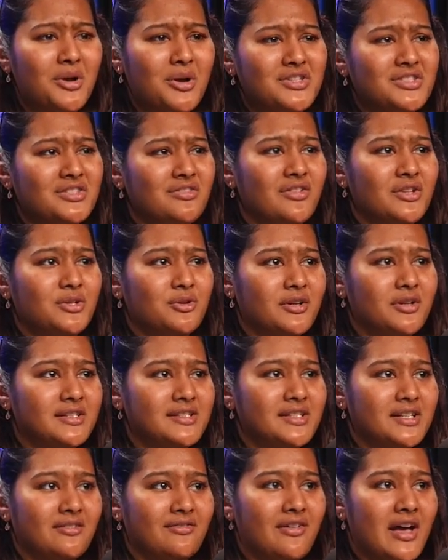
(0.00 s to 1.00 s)
Victoria's
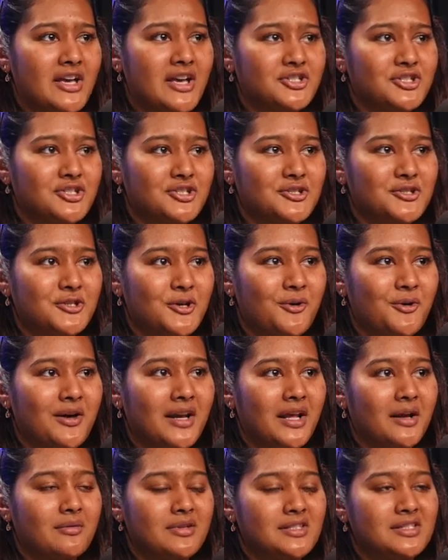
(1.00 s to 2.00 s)
Secret fashion show, and
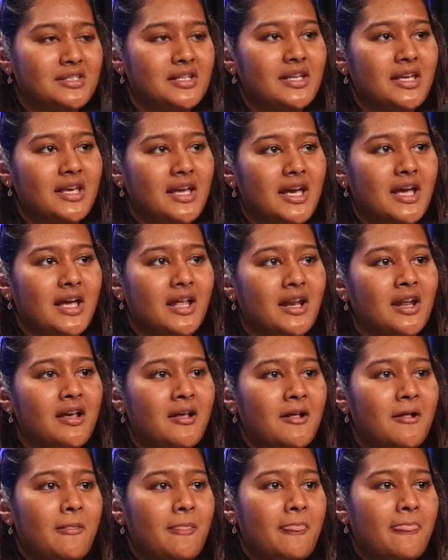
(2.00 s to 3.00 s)
I was looking at
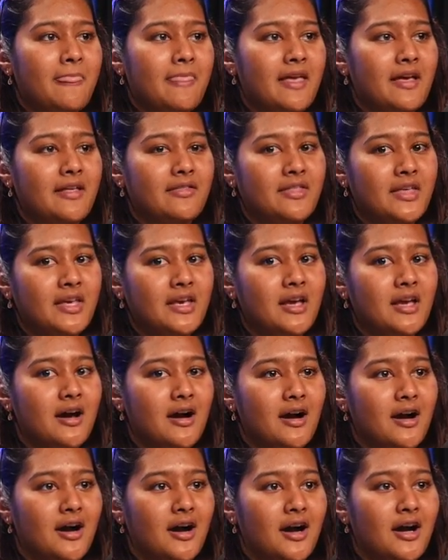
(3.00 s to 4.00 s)
the
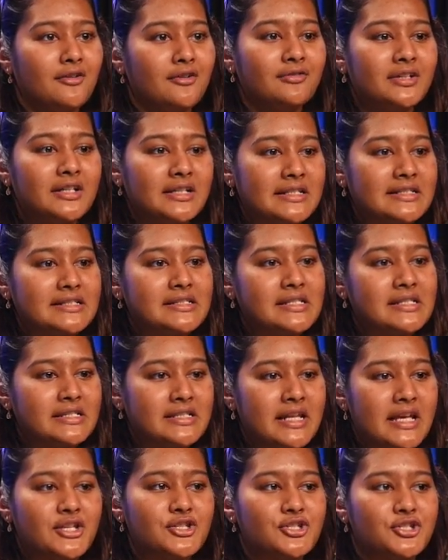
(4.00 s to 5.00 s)
unrealistic
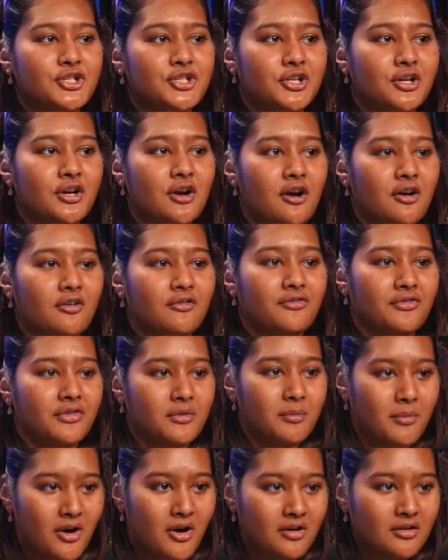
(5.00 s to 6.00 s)
nature of the
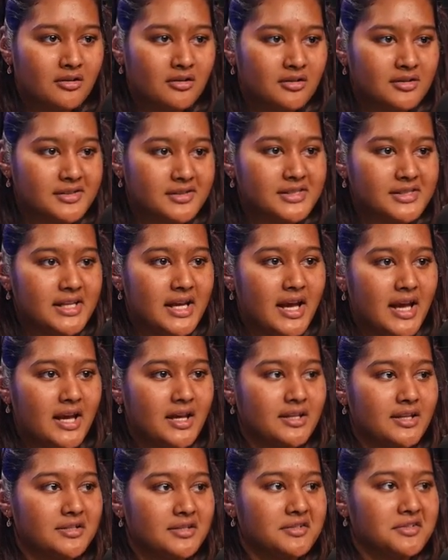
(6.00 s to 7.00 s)
models
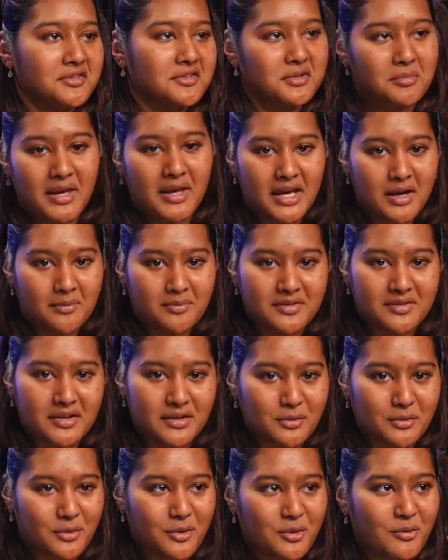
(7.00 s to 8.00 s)
and the makeups that they
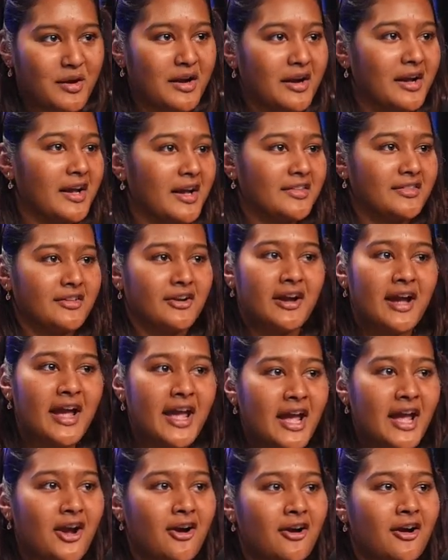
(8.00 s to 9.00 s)
were wearing and their
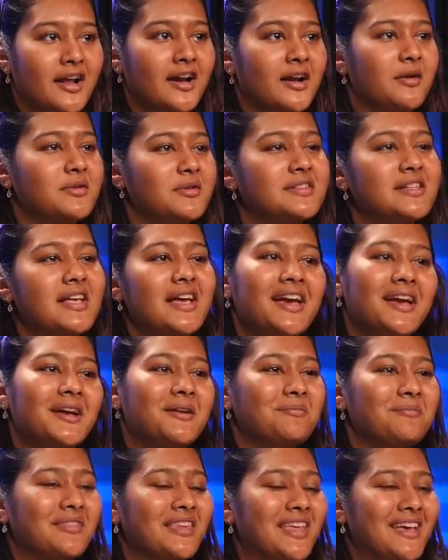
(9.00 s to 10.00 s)
hair, and I was like,
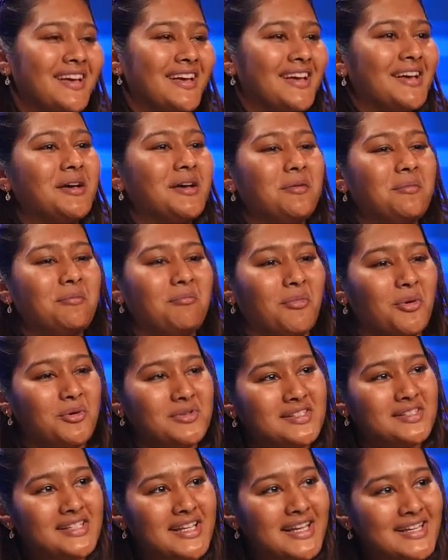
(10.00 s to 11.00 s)

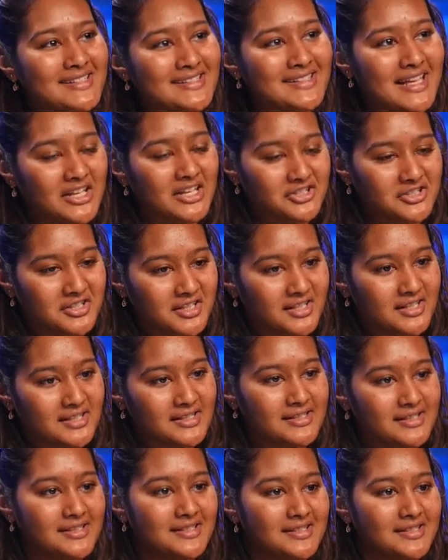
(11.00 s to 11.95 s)
mostly extensions.